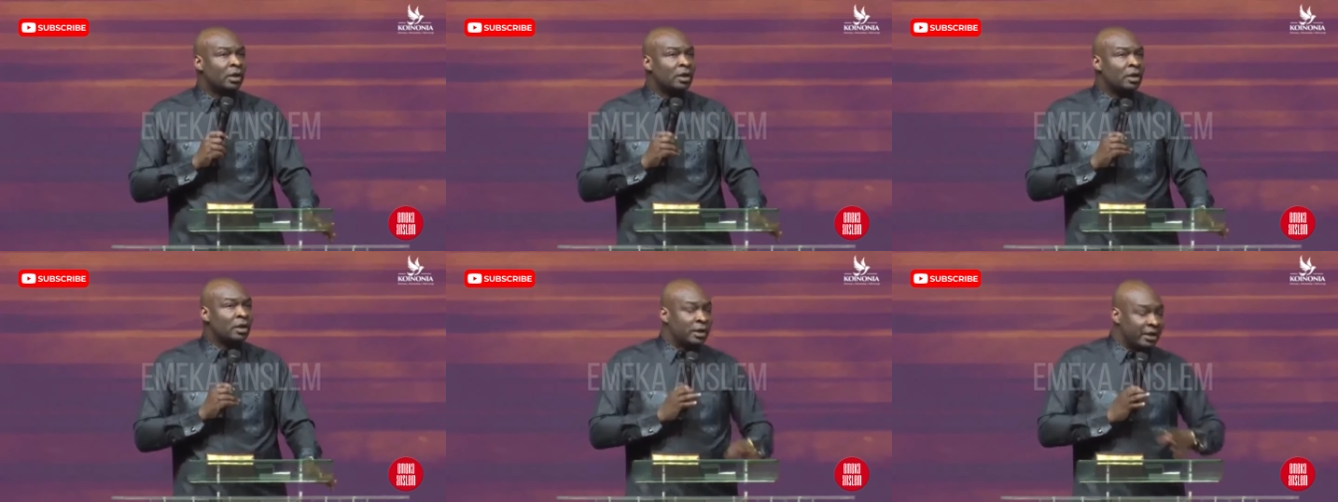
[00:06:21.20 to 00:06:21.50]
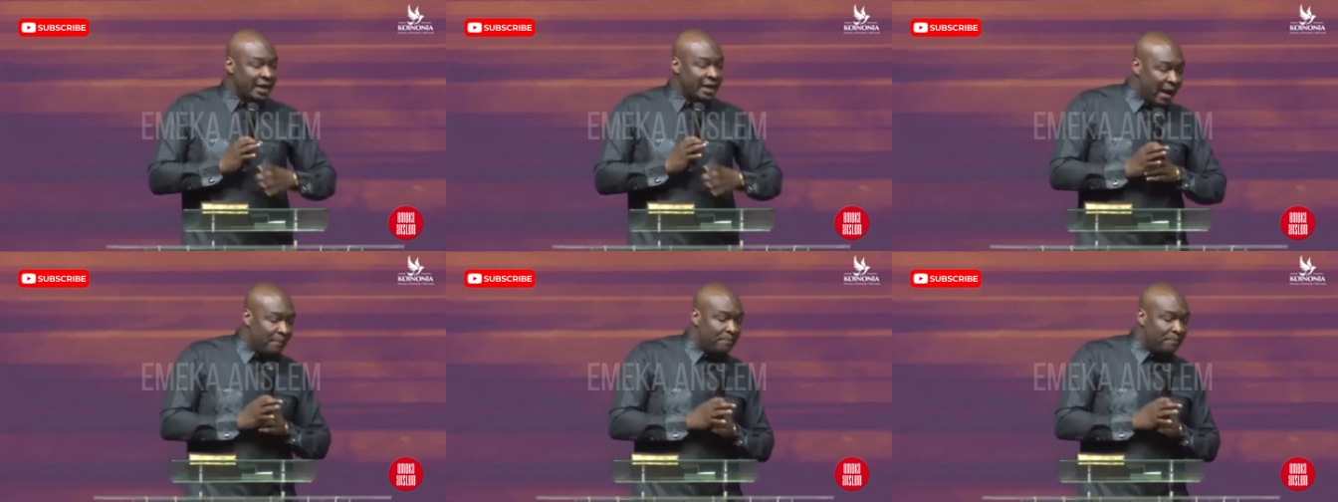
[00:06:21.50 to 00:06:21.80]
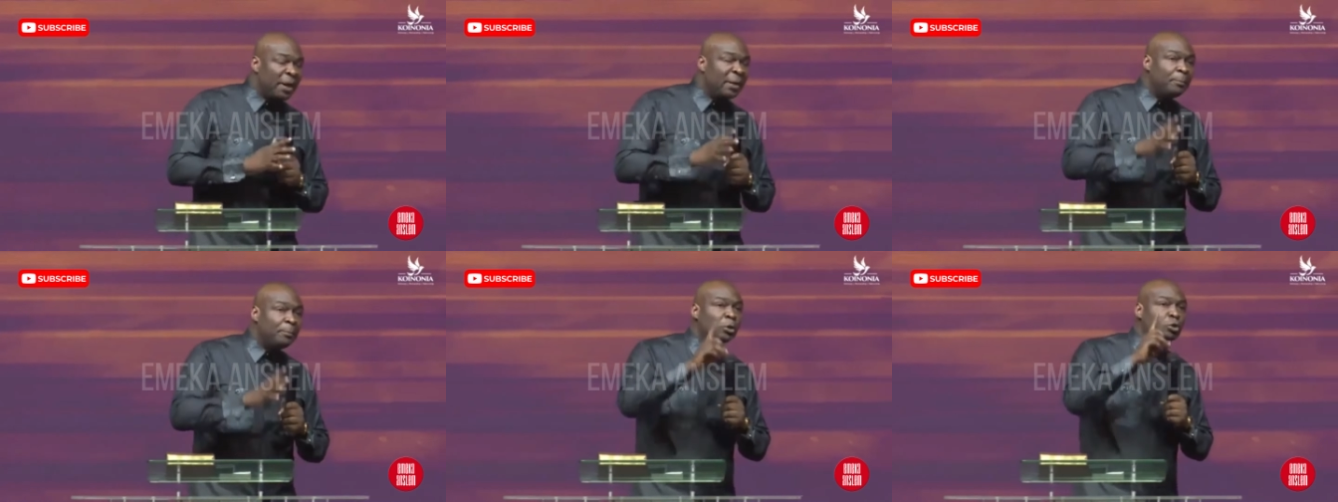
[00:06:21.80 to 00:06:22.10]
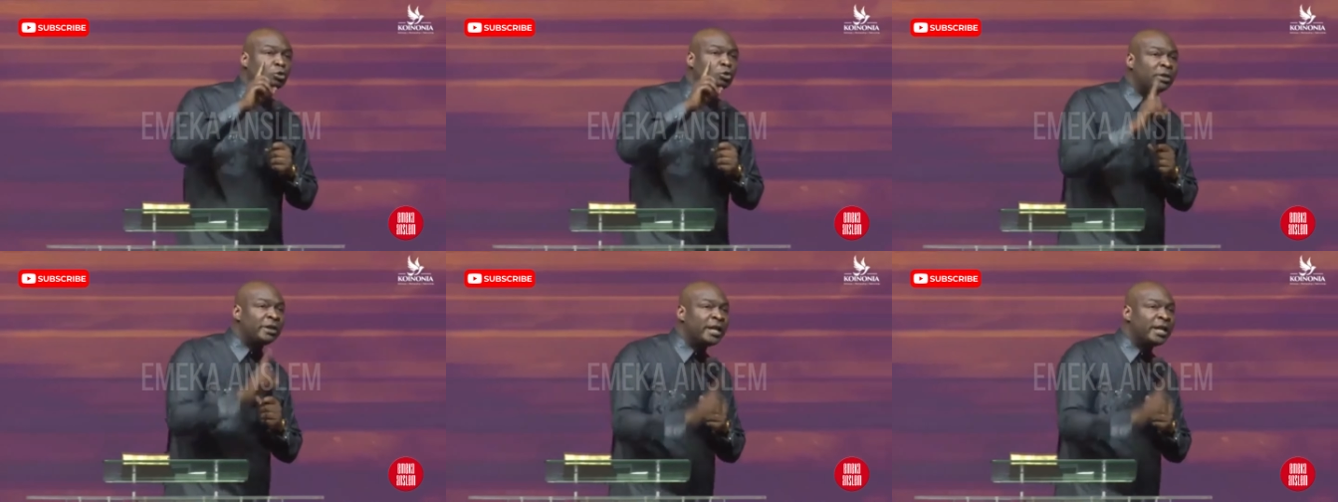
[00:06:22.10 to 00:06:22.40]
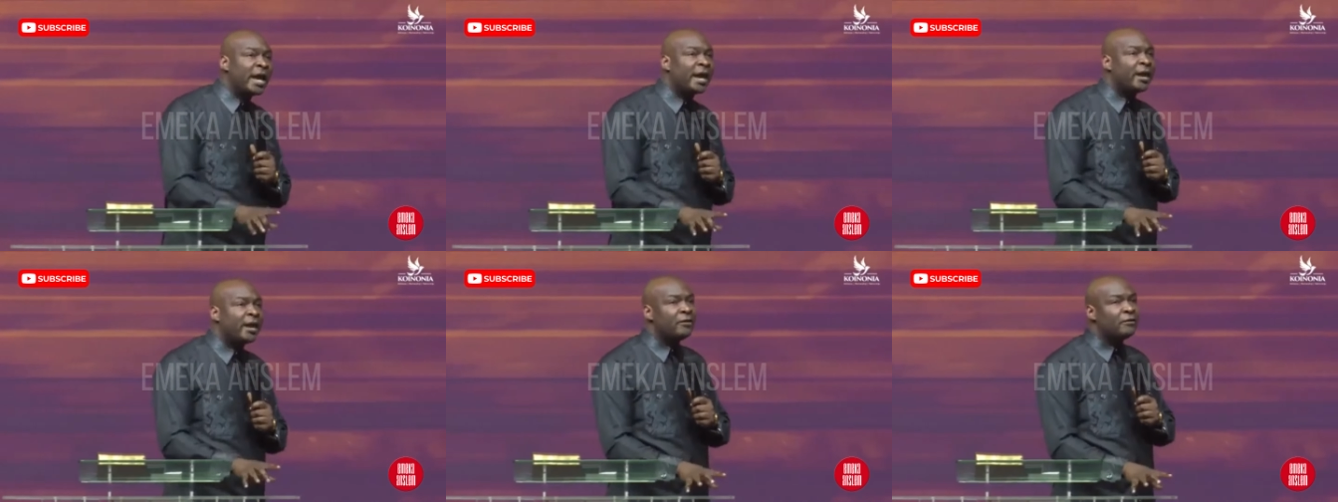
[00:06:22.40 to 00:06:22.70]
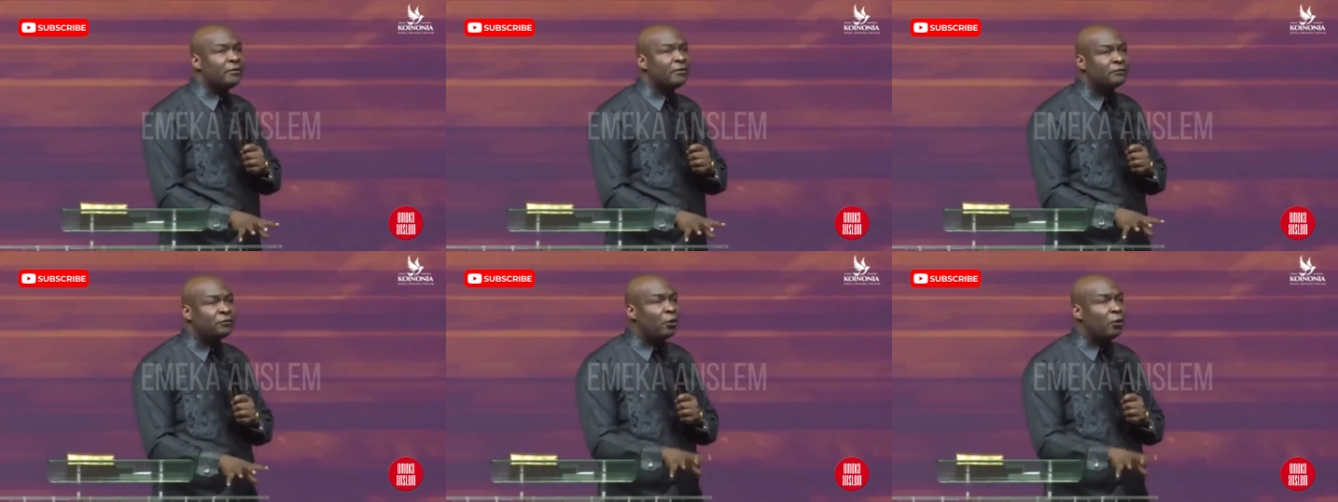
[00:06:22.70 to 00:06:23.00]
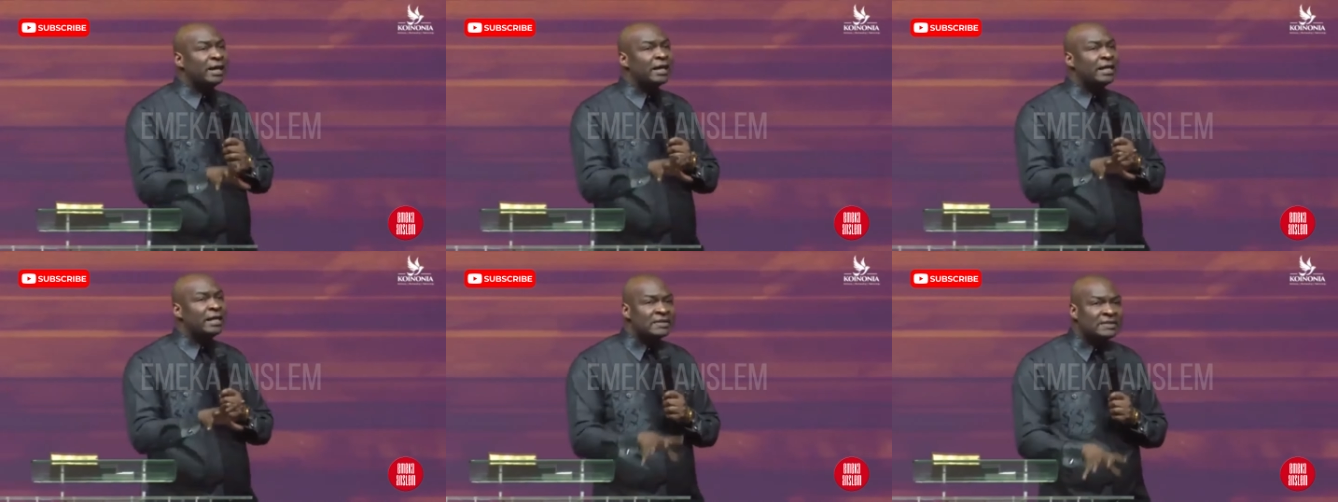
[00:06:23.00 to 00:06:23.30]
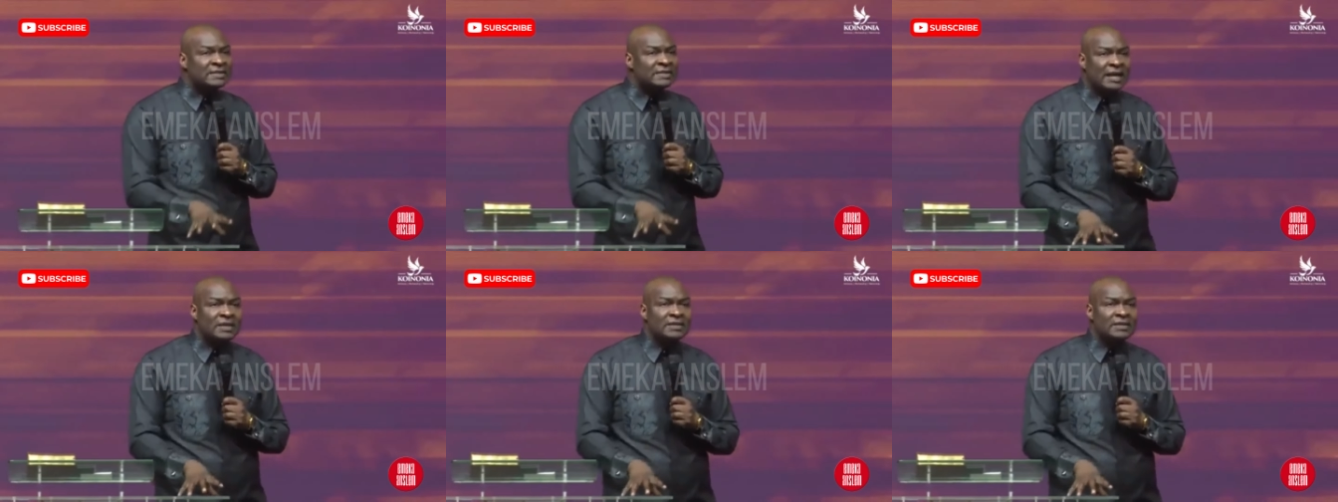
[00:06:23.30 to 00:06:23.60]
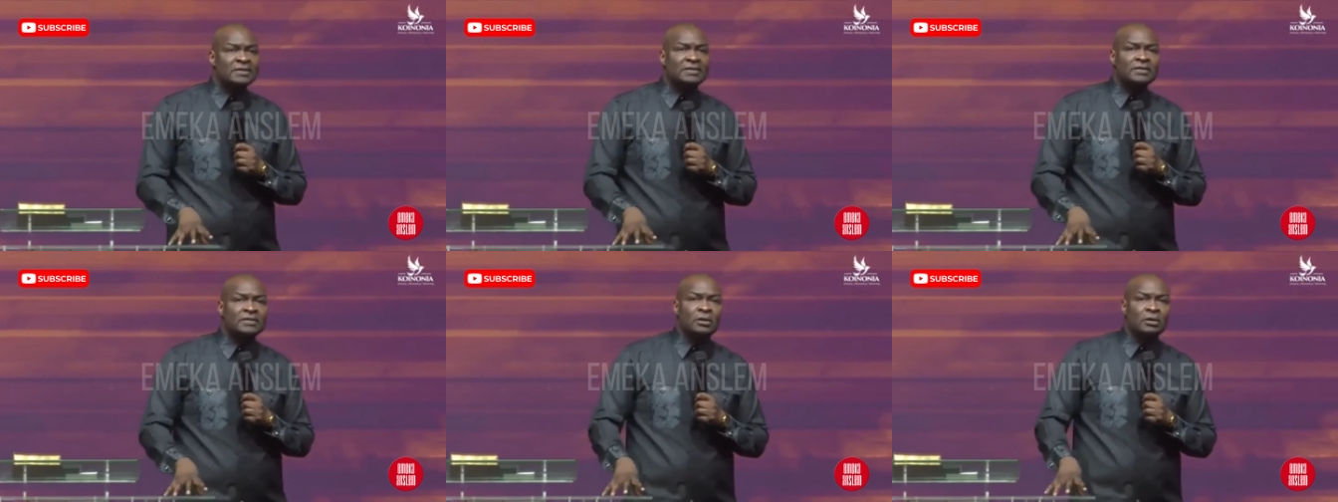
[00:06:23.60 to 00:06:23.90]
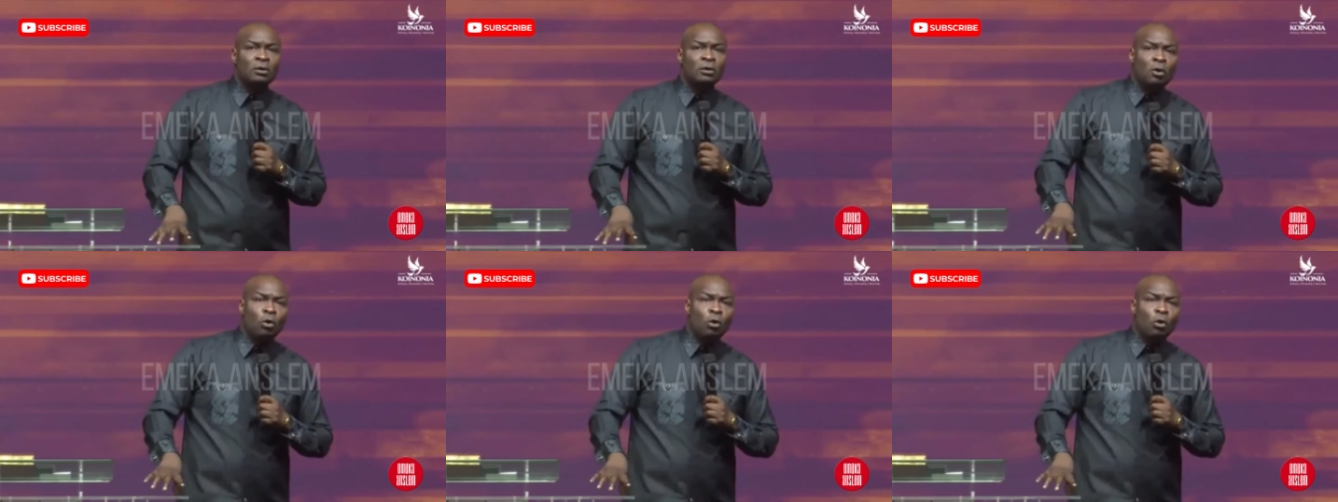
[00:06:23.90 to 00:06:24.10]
There are people today, for instance,